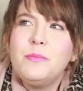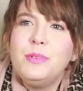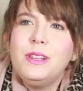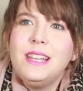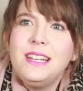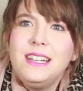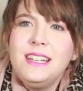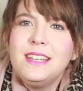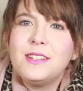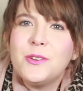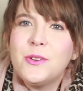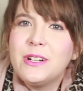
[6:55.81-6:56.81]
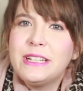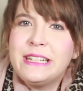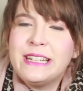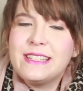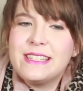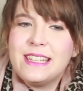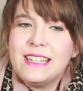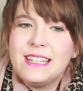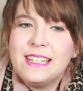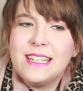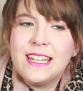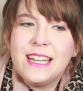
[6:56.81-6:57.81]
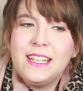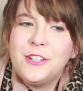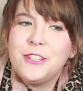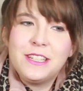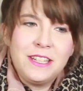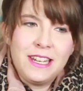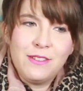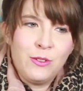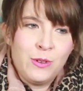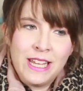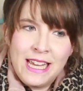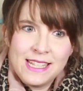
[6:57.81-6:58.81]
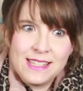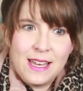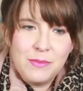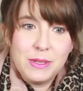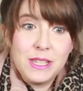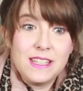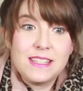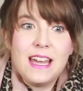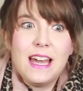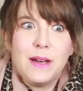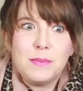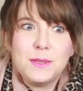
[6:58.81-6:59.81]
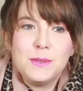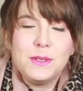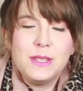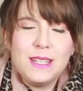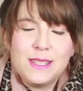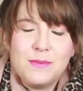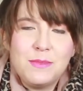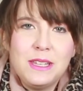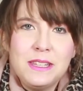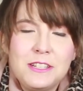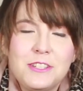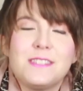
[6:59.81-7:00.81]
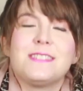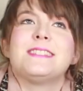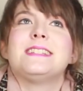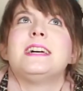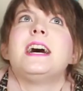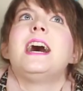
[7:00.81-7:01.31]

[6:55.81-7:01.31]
planning and organizing, and I know that not everyone has that, but that's absolutely something that just